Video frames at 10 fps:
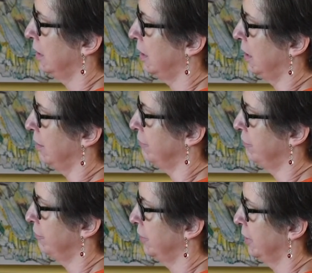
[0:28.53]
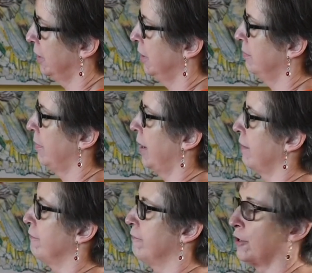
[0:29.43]
of my
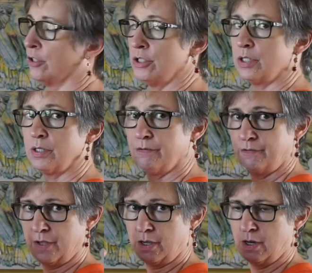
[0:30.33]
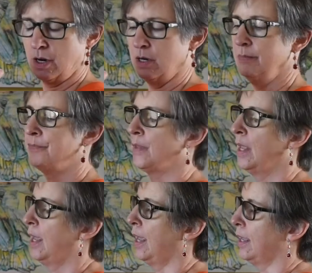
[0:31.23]
first finger,
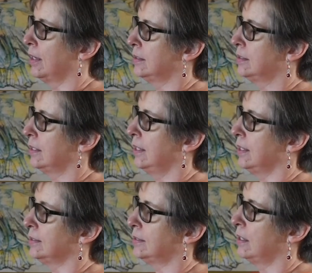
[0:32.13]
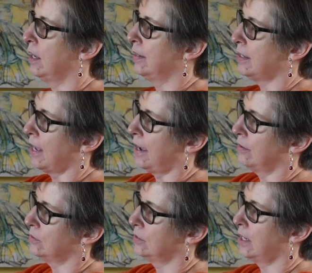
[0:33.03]
and it's on the
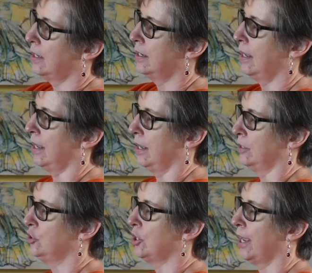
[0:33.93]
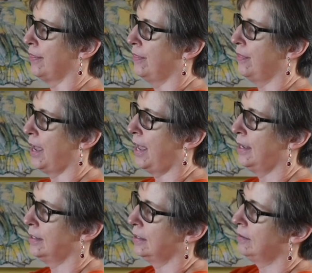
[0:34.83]
outside edge, and
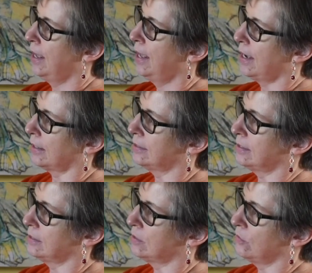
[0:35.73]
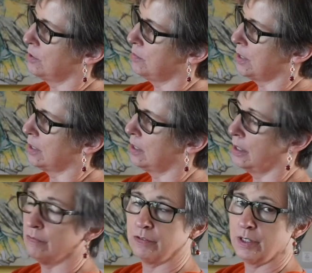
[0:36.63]
that X is going to be
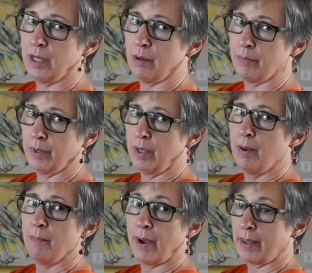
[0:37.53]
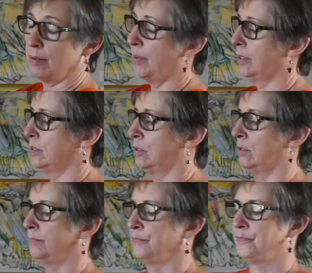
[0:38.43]
covered up by the pencil.
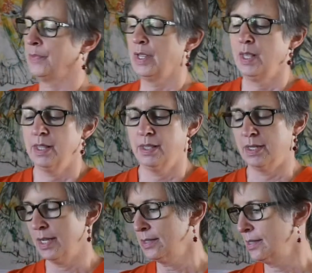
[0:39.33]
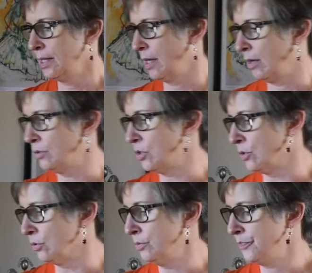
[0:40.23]
The next thing I'll
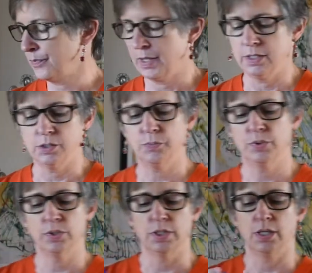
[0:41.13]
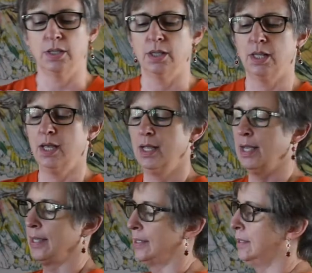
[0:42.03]
do is put a
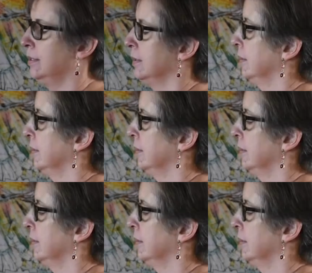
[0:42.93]
line